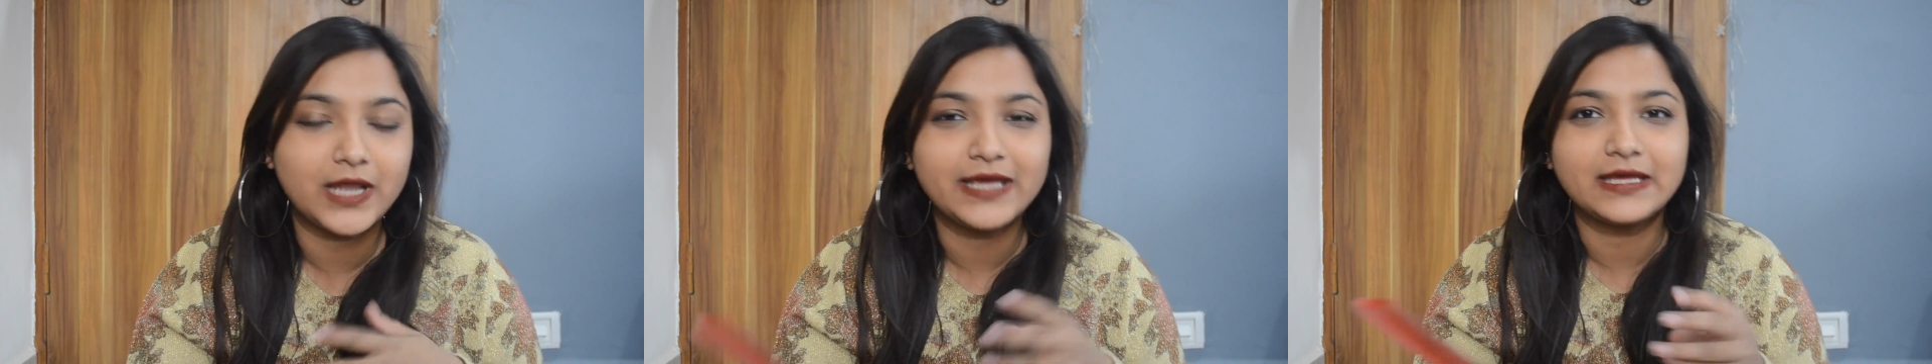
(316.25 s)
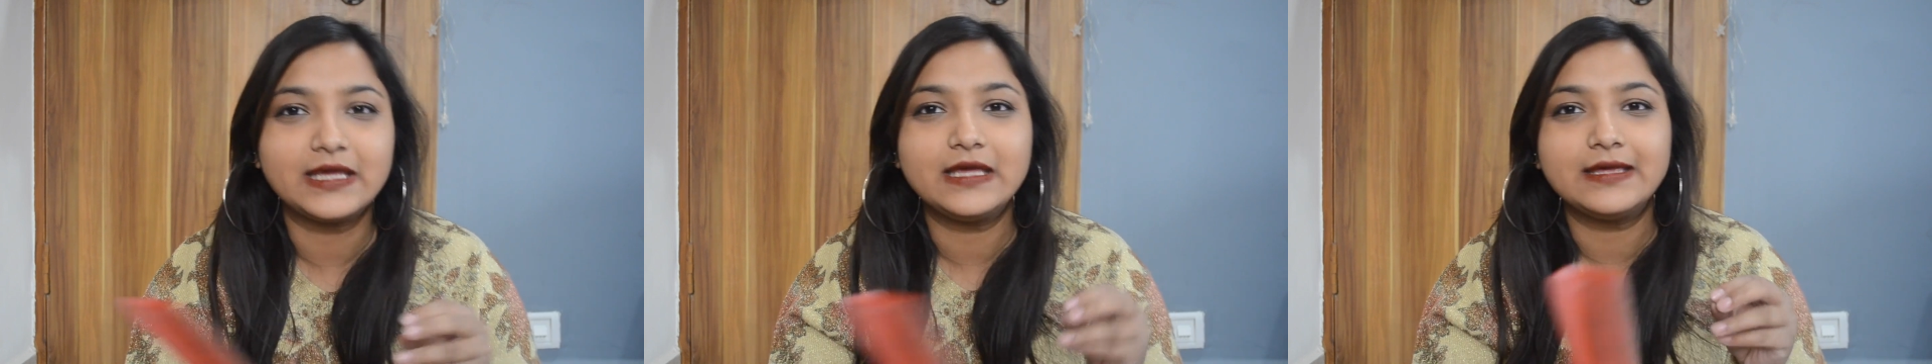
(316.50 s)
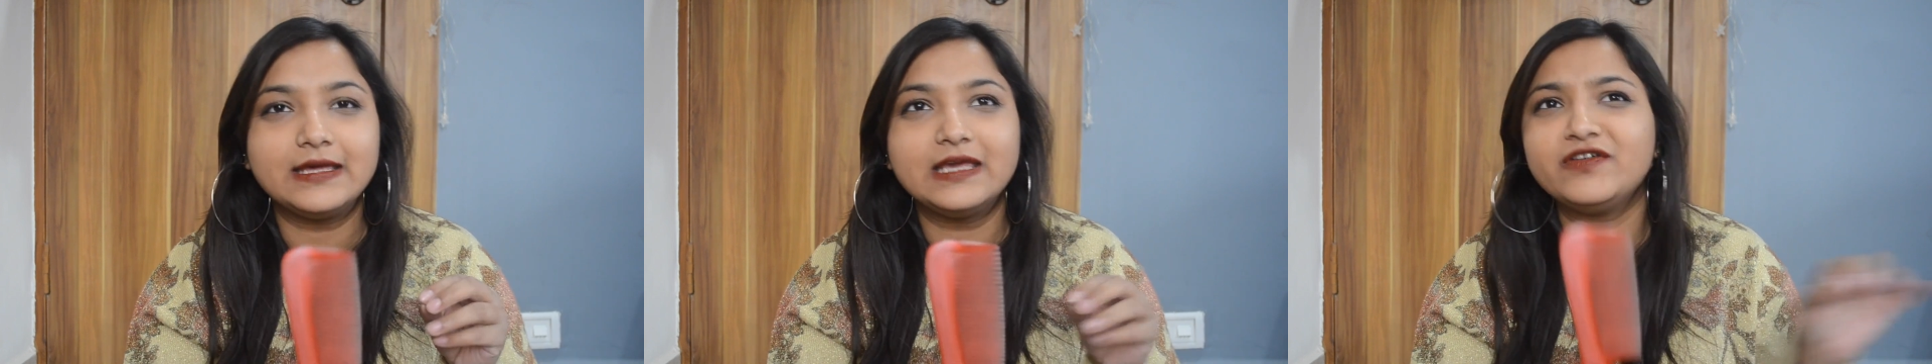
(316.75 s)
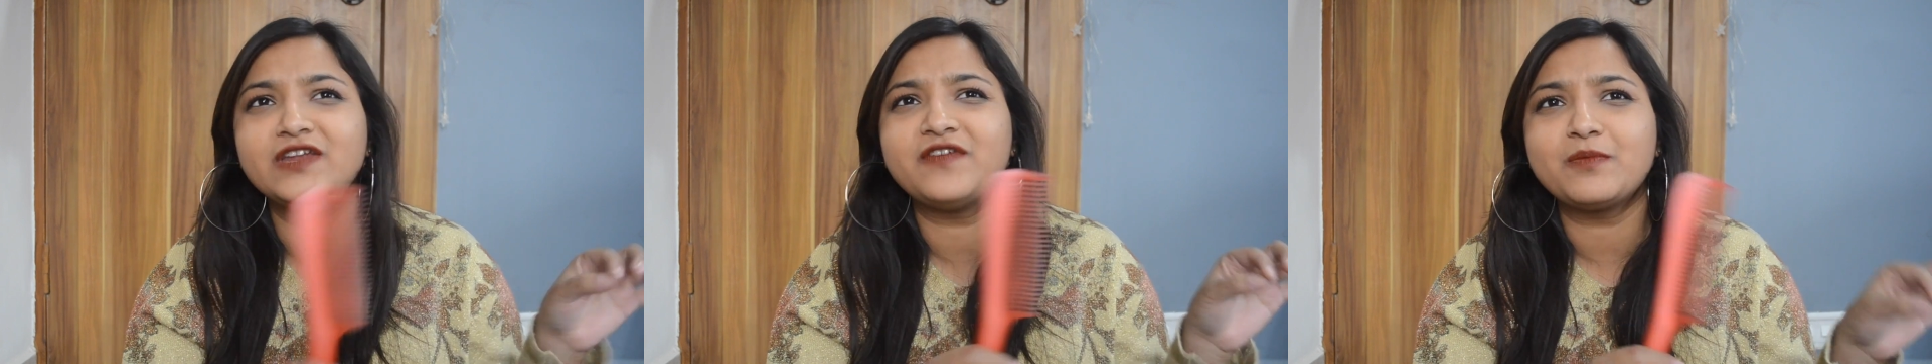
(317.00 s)
Like
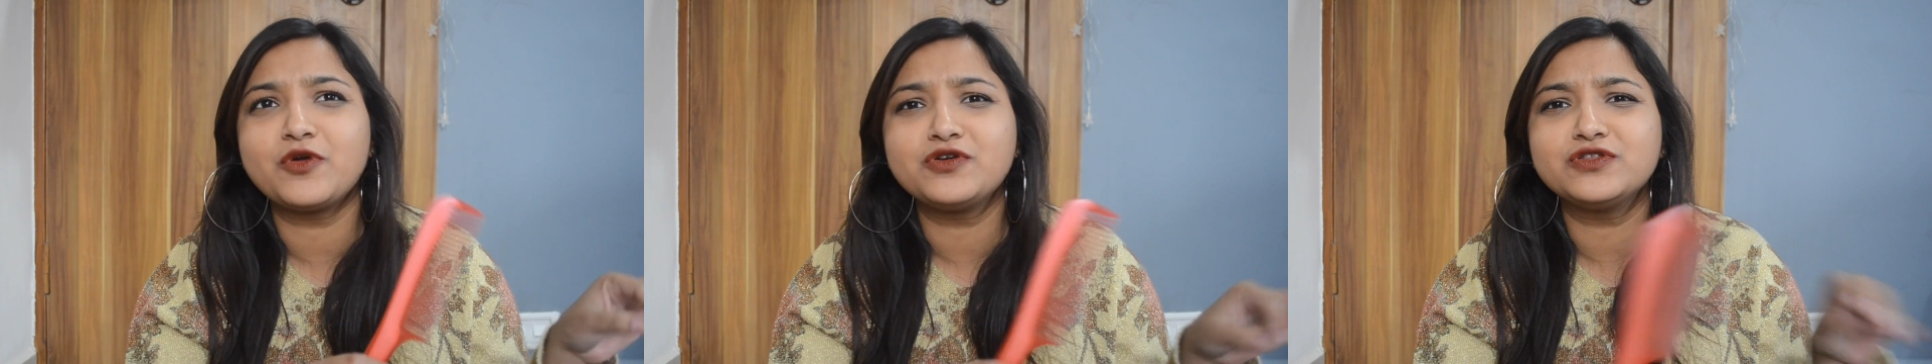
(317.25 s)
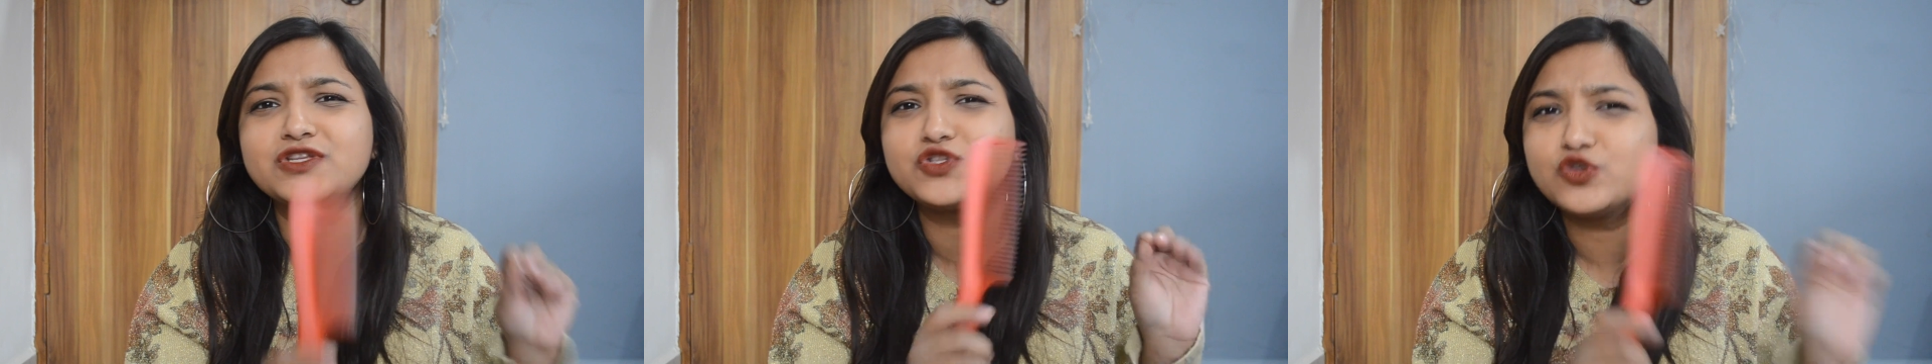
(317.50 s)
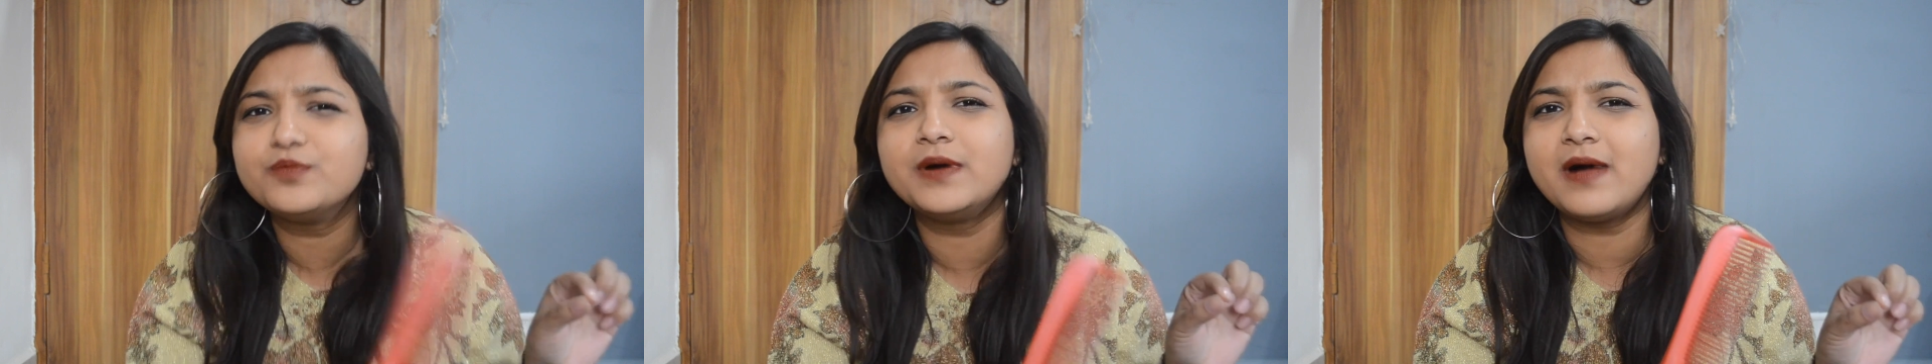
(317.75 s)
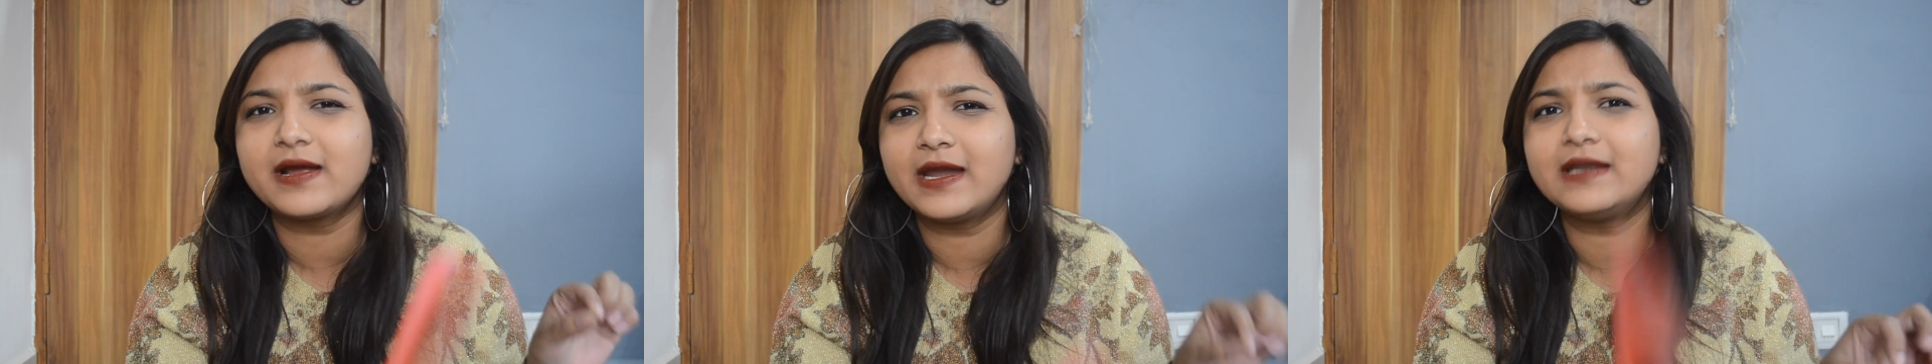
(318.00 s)
even if I'm going to the
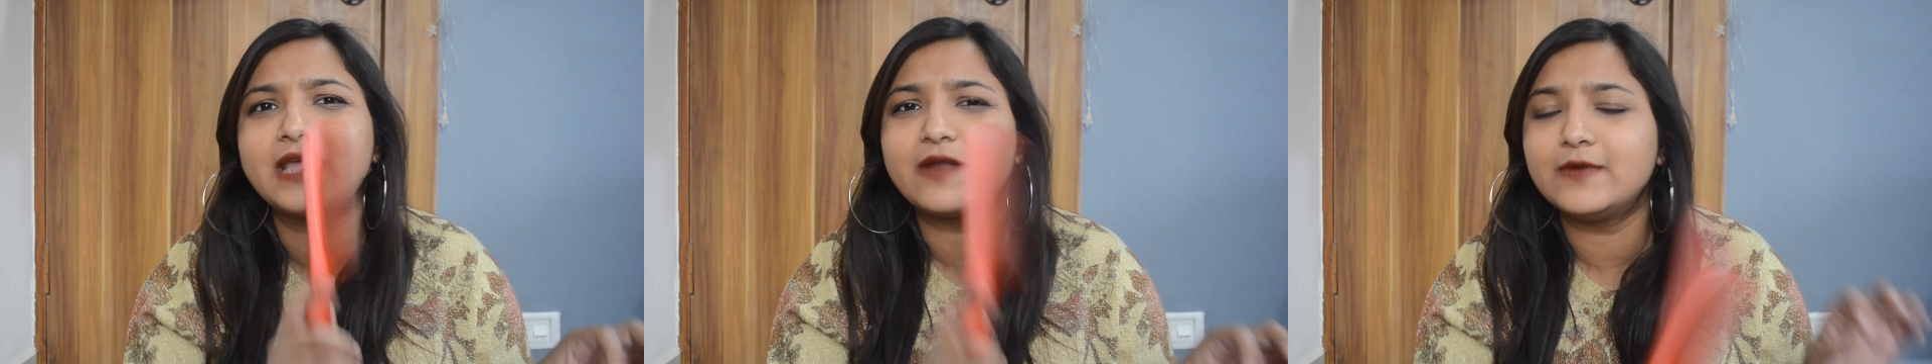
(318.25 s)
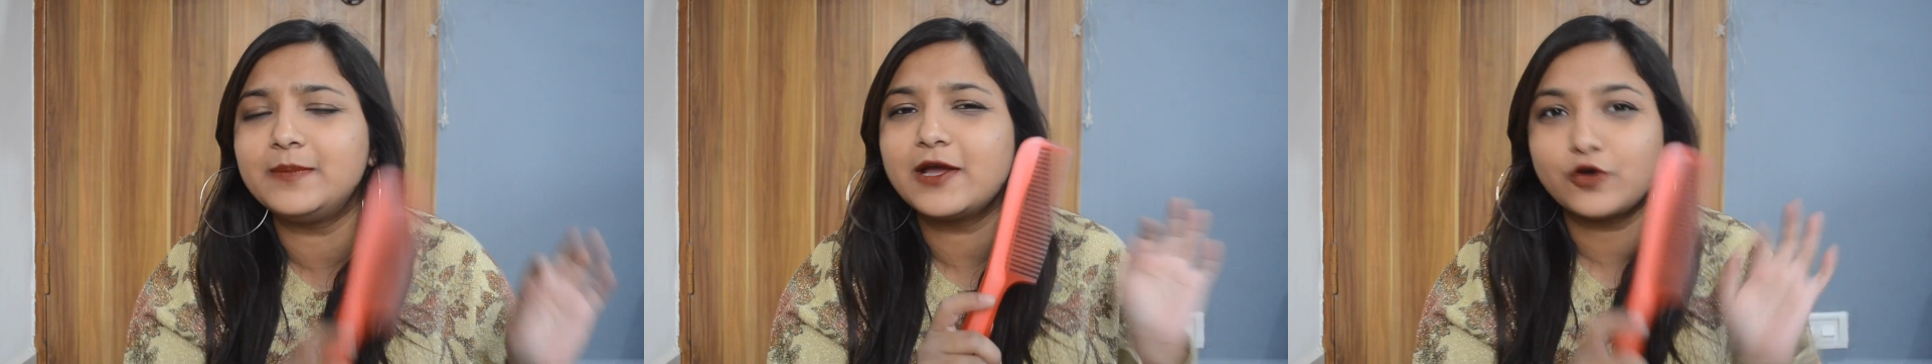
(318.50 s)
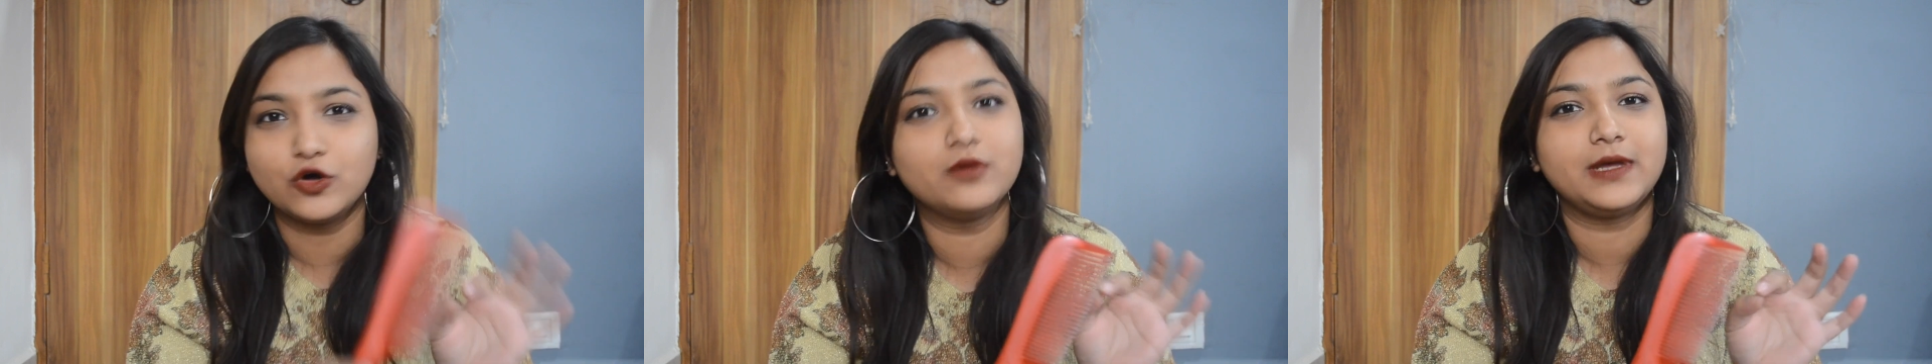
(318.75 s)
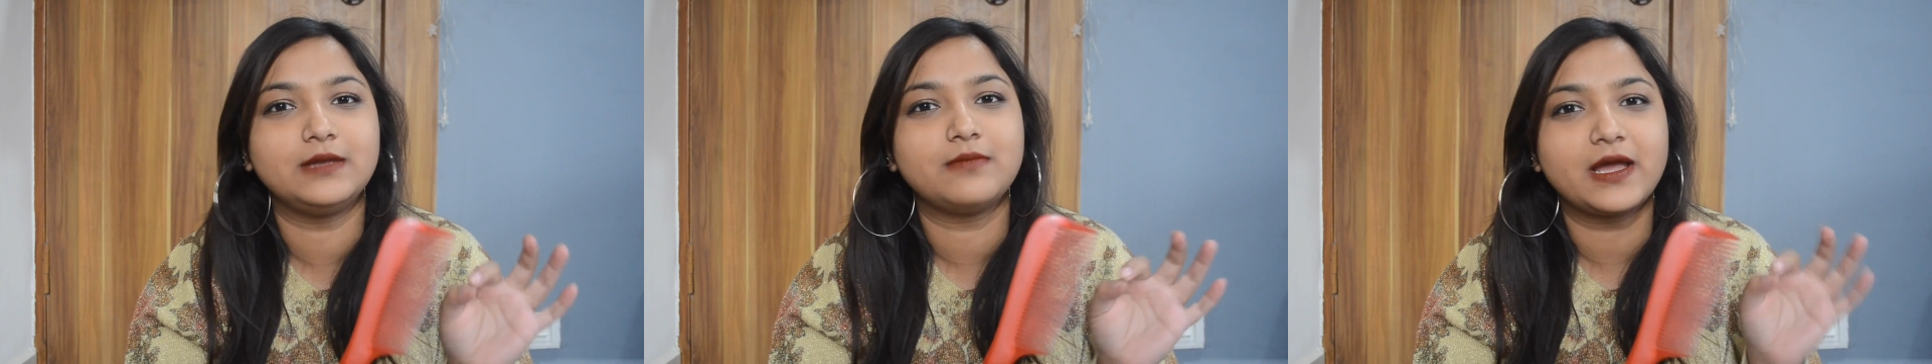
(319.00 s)
supermarket, there will be a
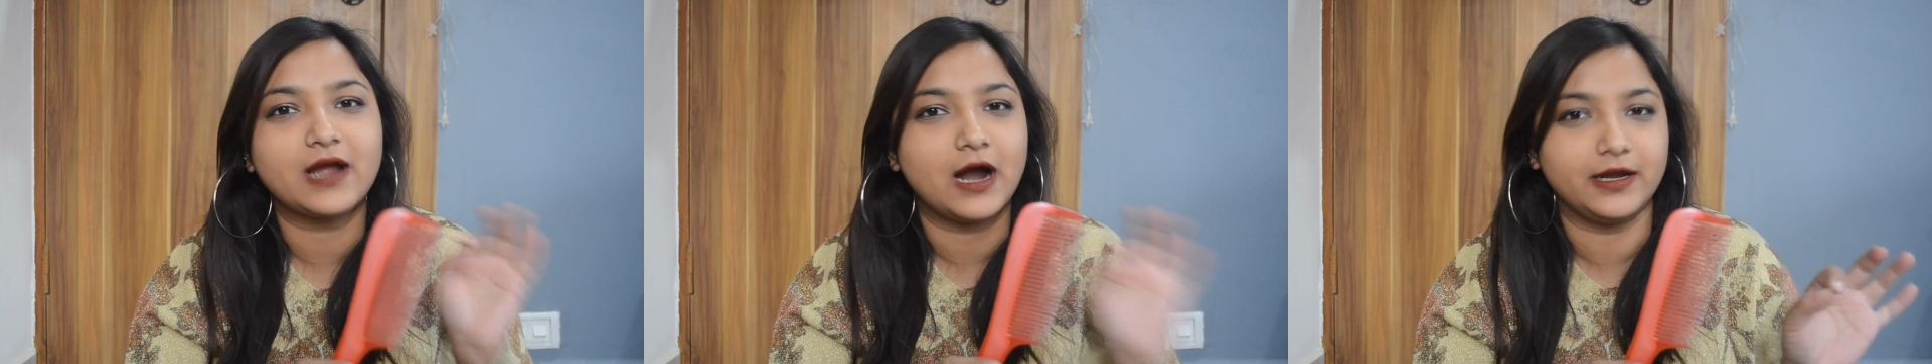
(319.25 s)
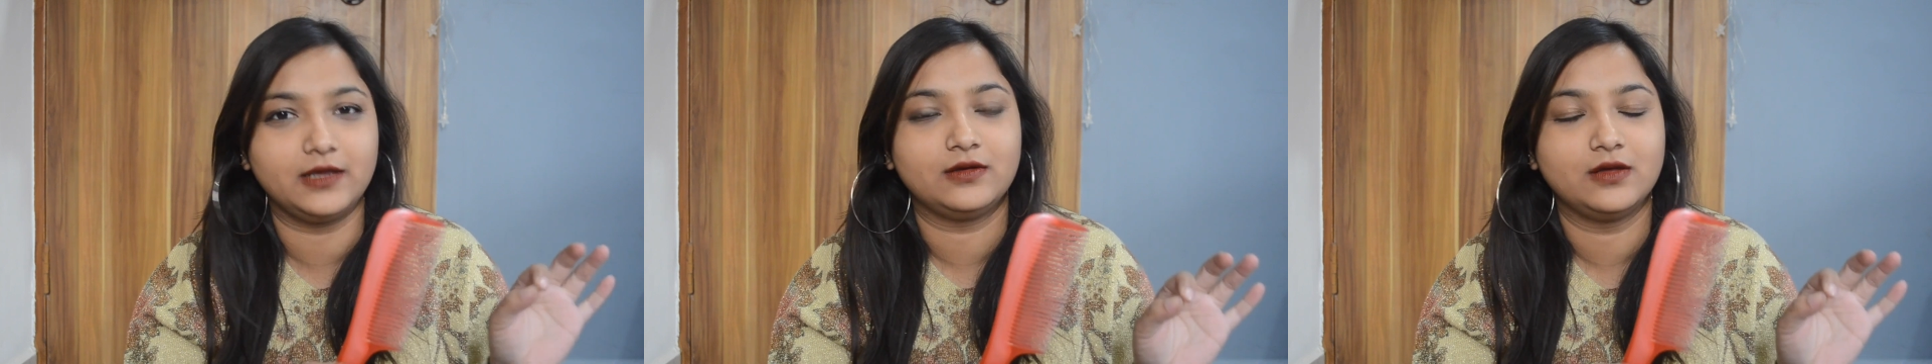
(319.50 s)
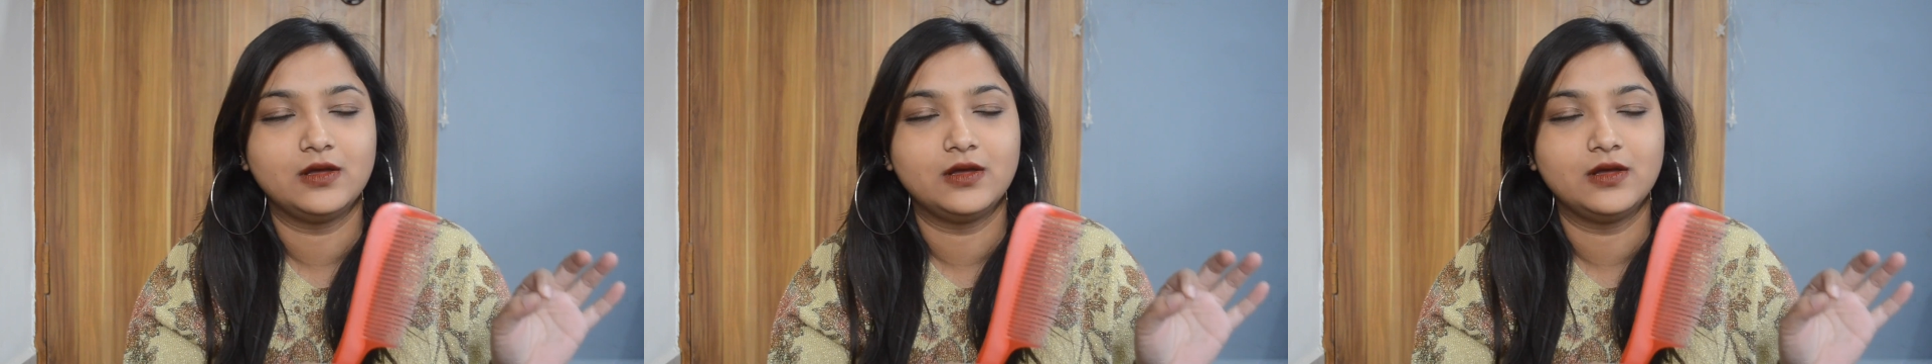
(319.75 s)
comb in my gadi.